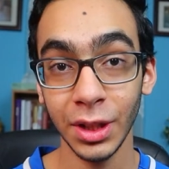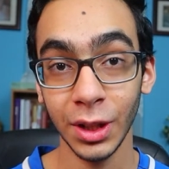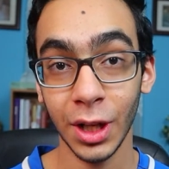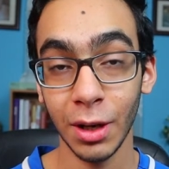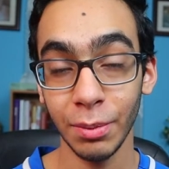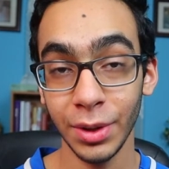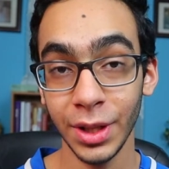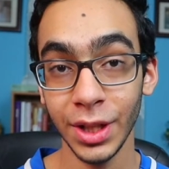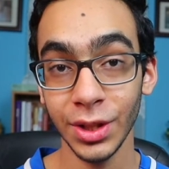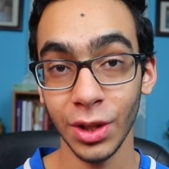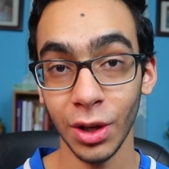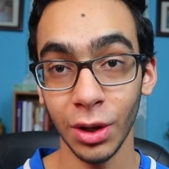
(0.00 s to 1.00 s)
the company
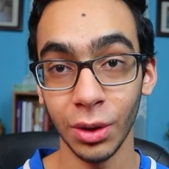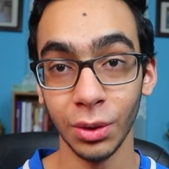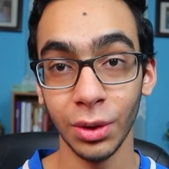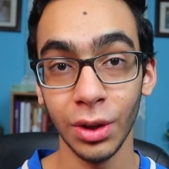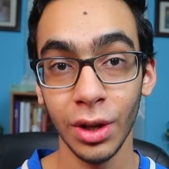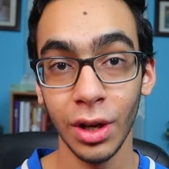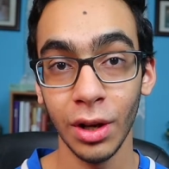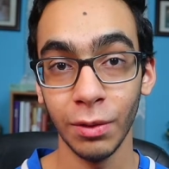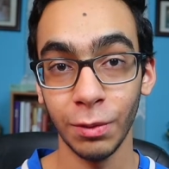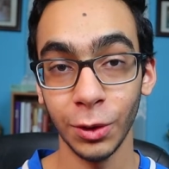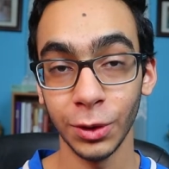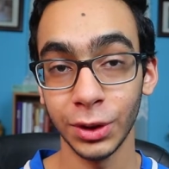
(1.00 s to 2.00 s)
is owed
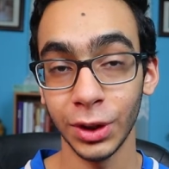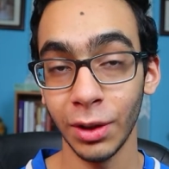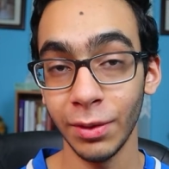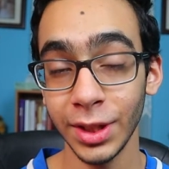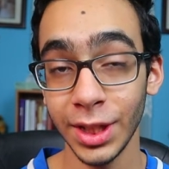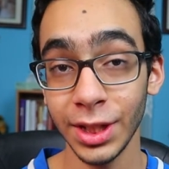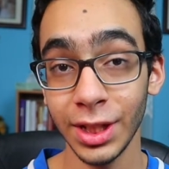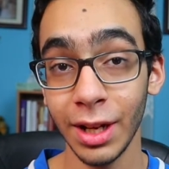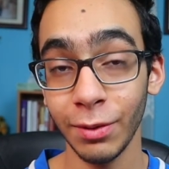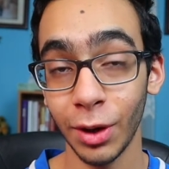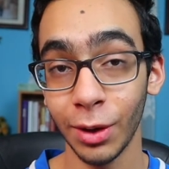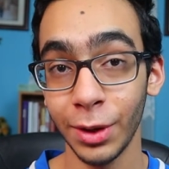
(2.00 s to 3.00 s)
for services they
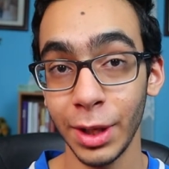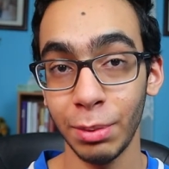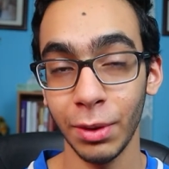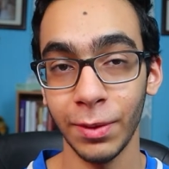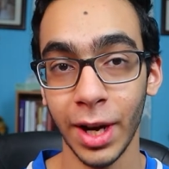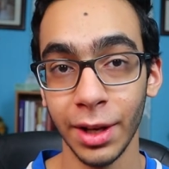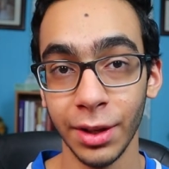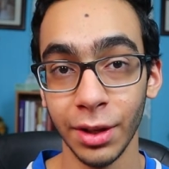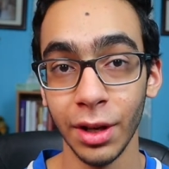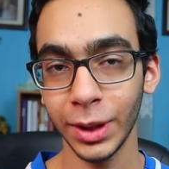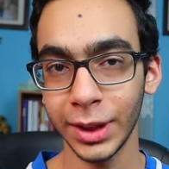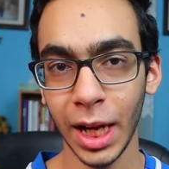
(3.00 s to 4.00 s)
have already provided.
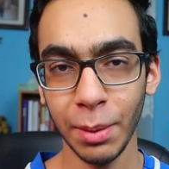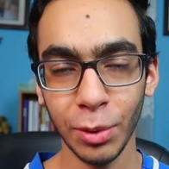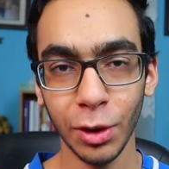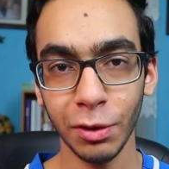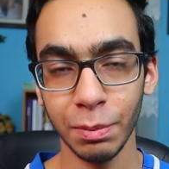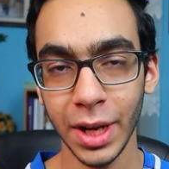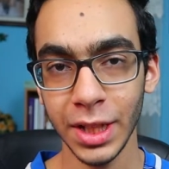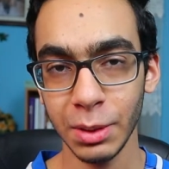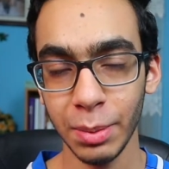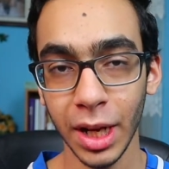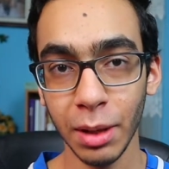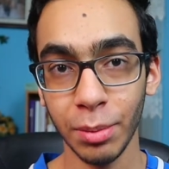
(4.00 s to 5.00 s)
For example, if
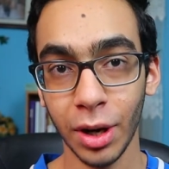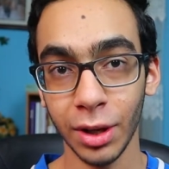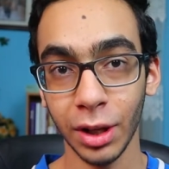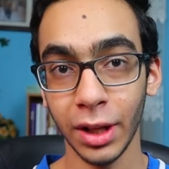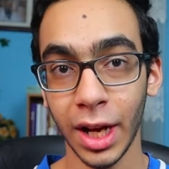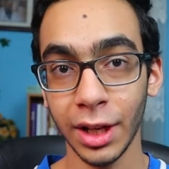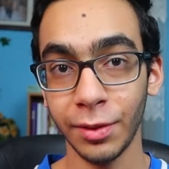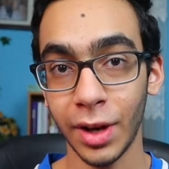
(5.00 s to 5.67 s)
Best Buy bought a lot of